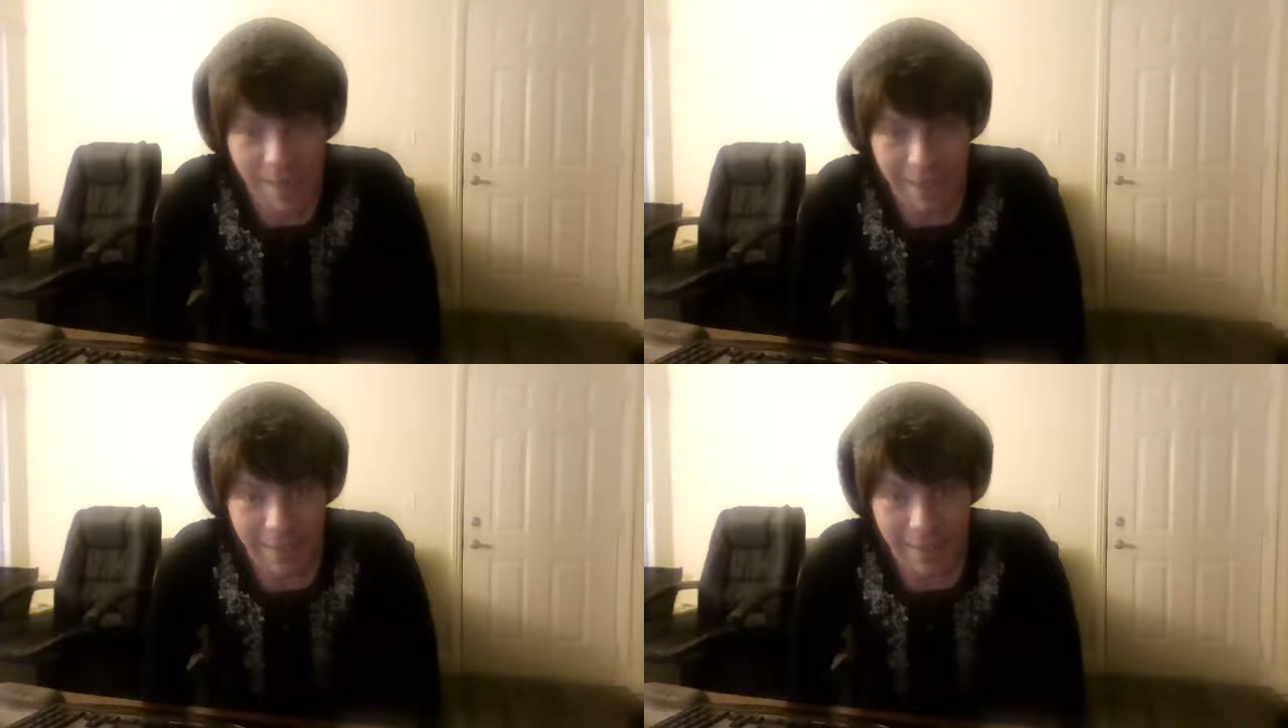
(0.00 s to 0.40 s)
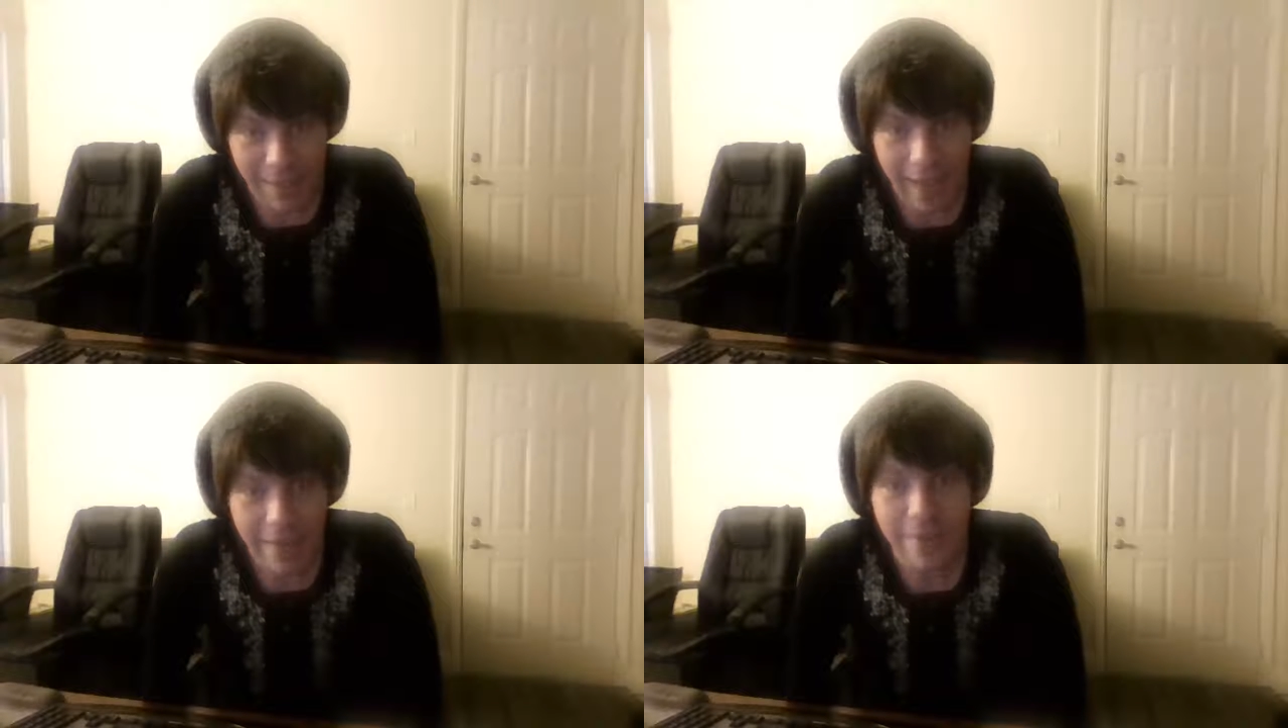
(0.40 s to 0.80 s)

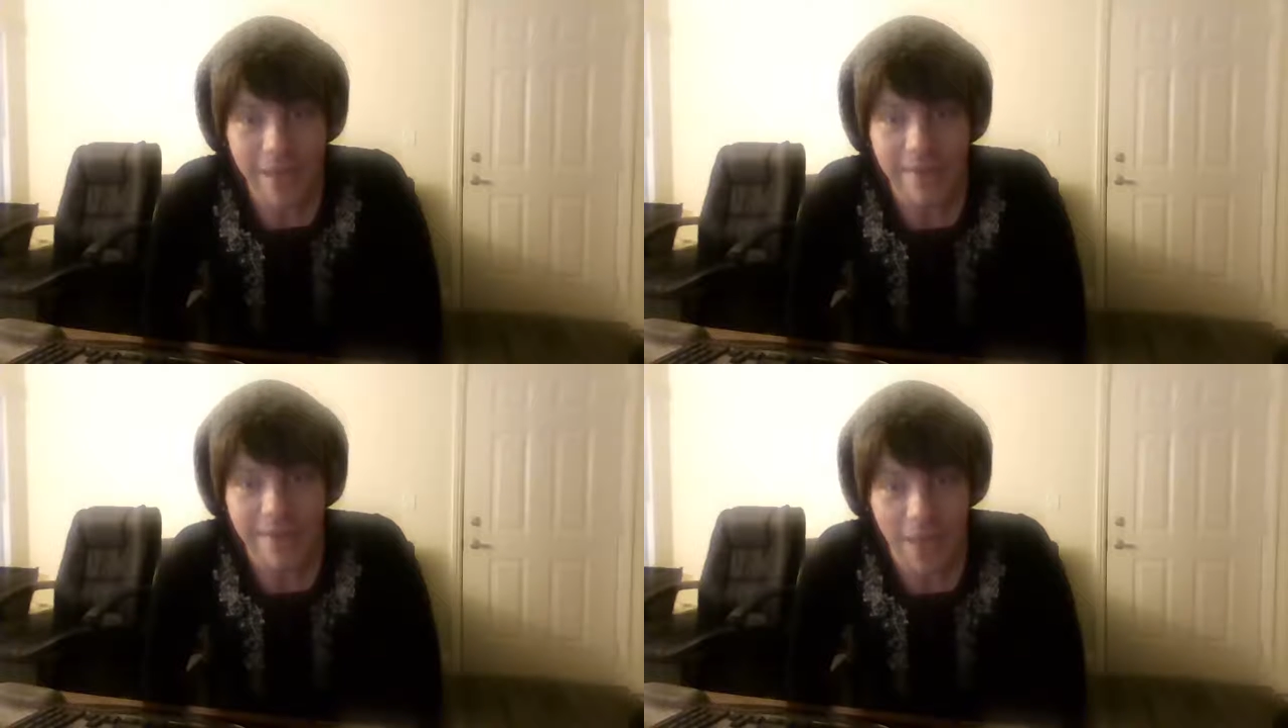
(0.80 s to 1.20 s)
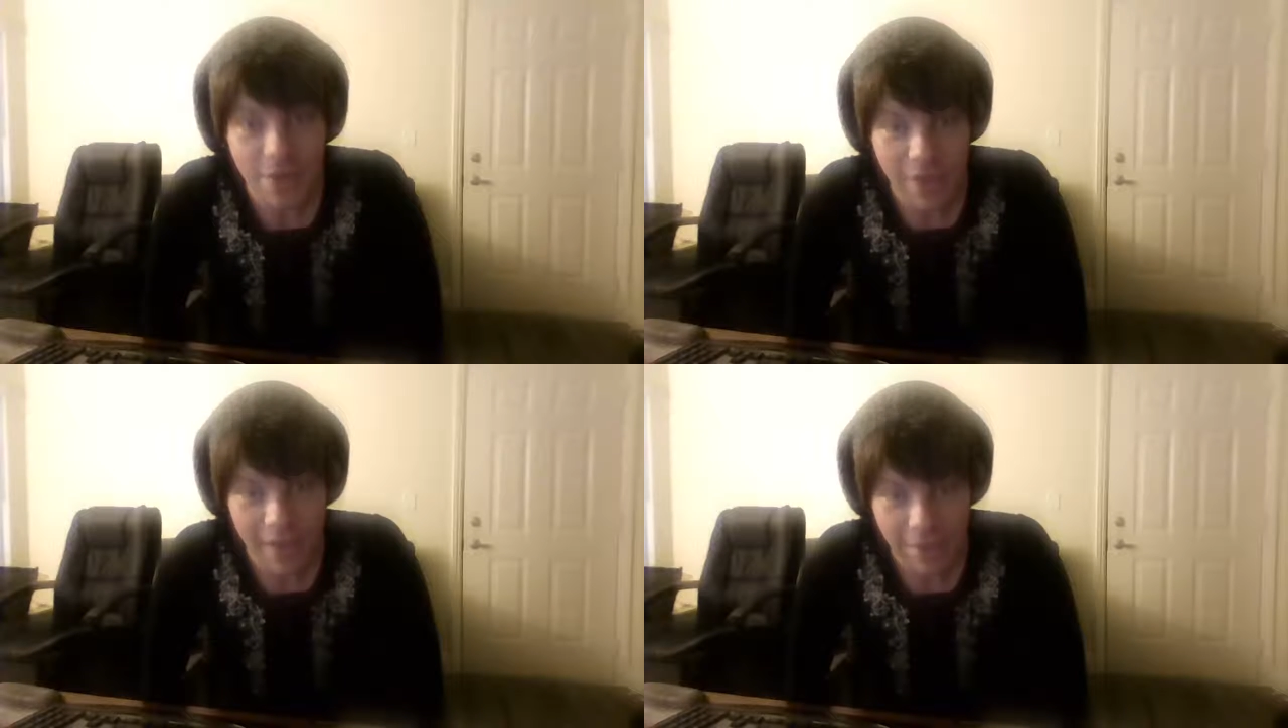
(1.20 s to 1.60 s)
me. I said
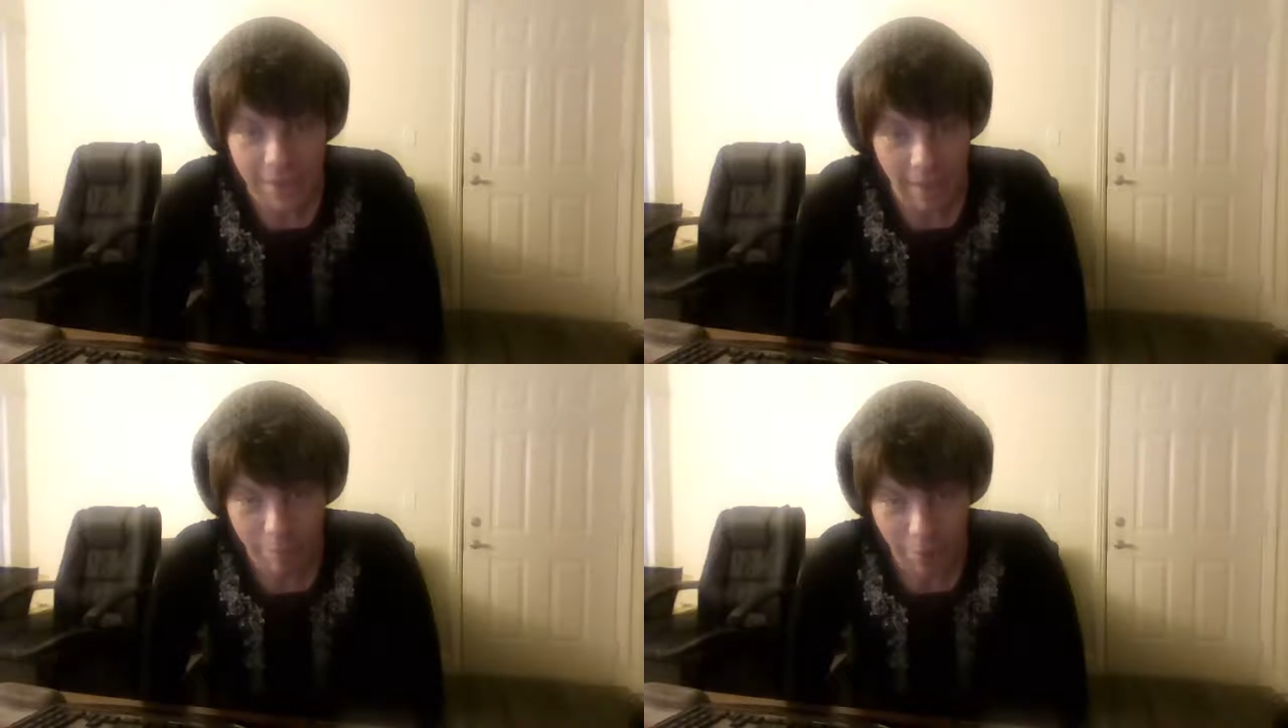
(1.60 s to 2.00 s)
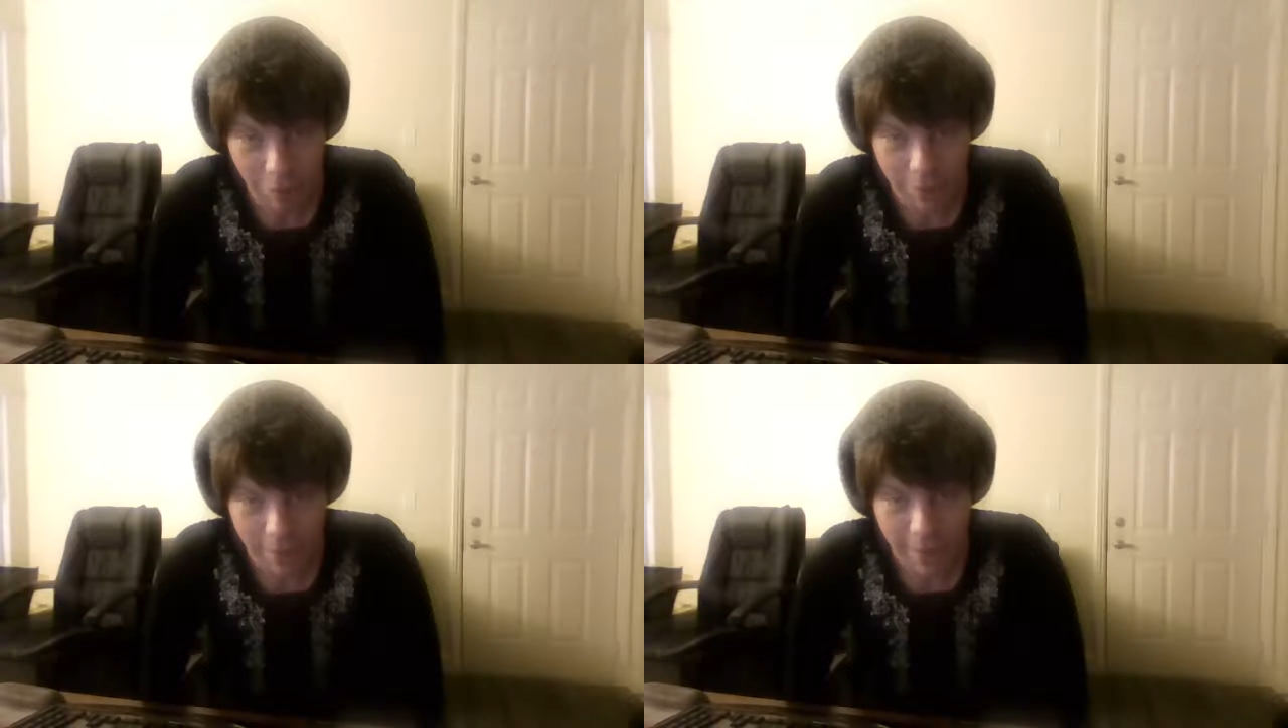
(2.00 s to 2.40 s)
nothing to that
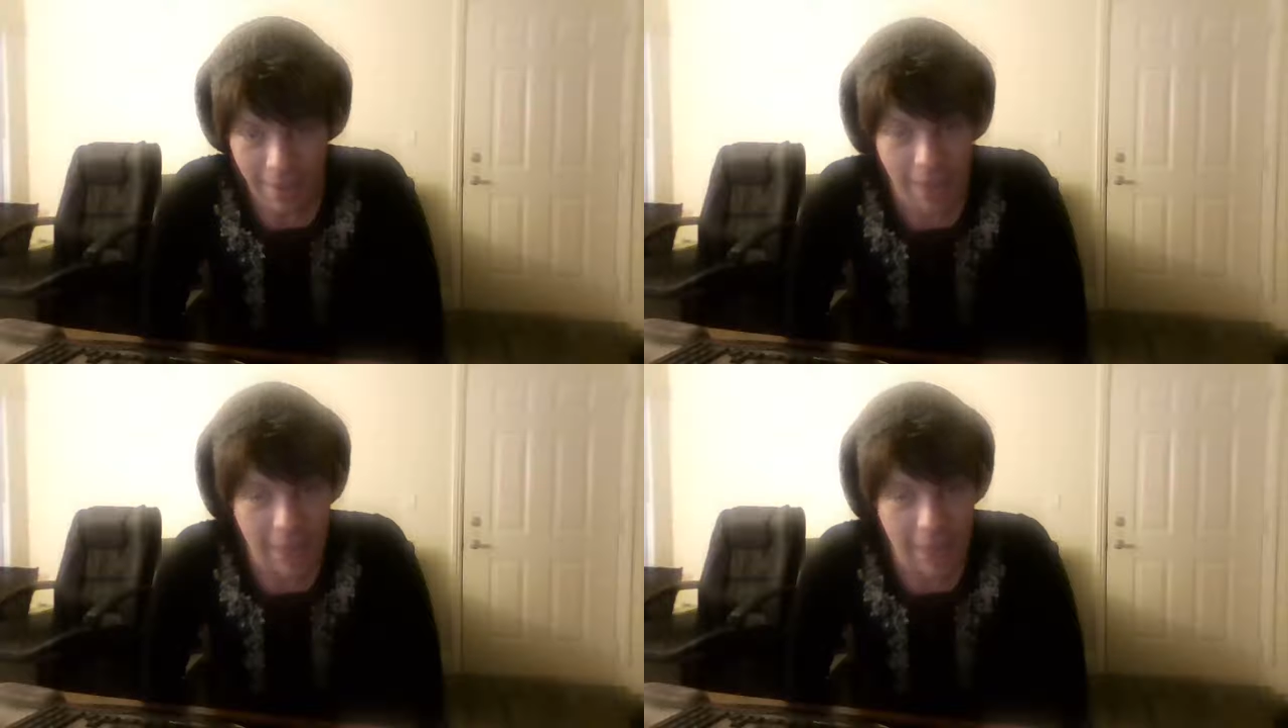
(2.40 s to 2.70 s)
person.